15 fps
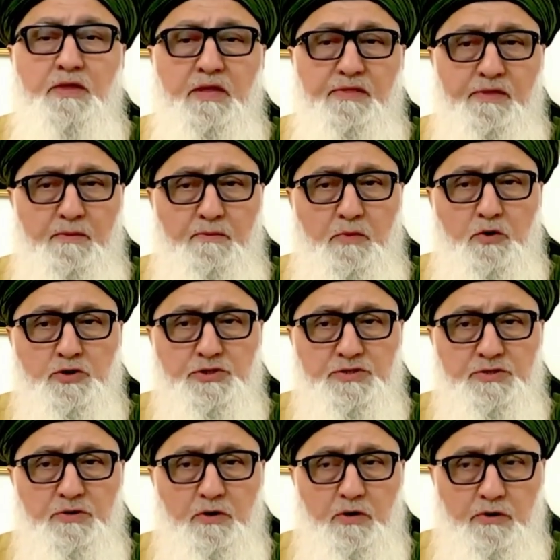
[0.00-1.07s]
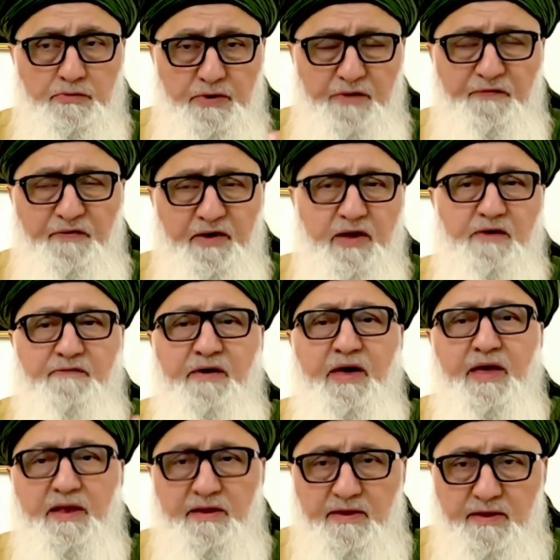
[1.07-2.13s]
the most horrific
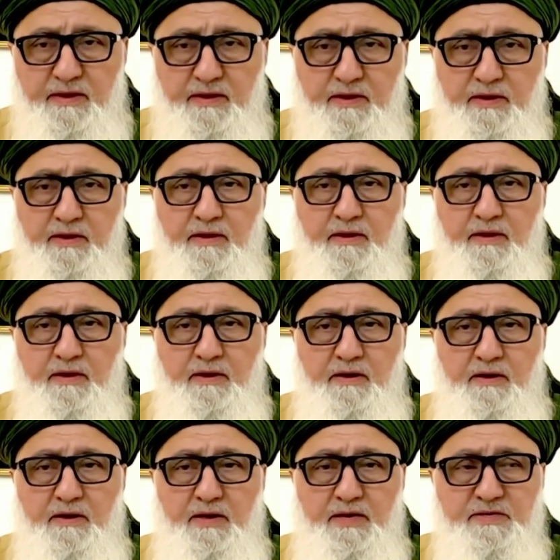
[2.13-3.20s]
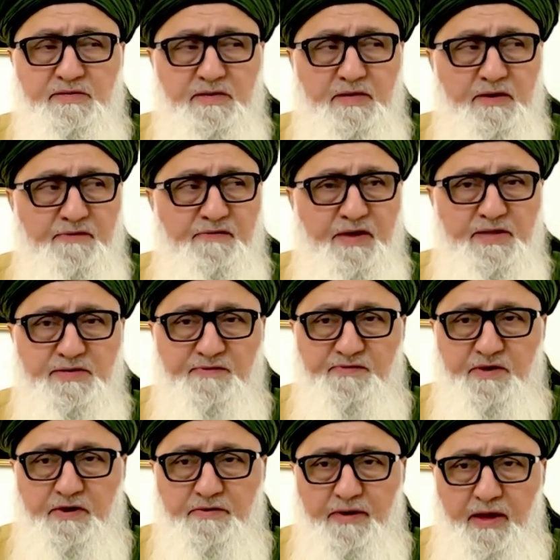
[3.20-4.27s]
event is the events of
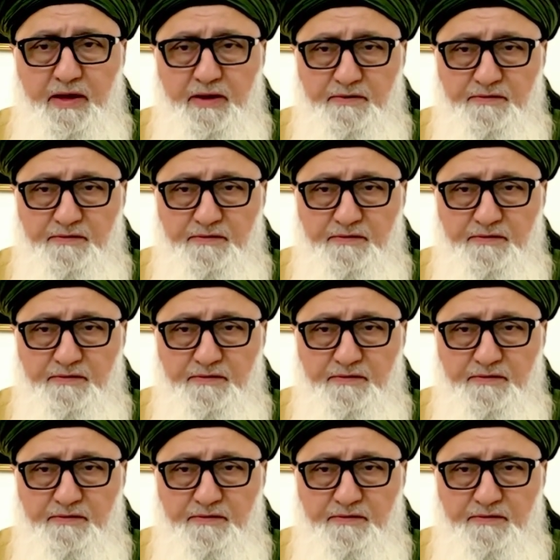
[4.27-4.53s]
the grave,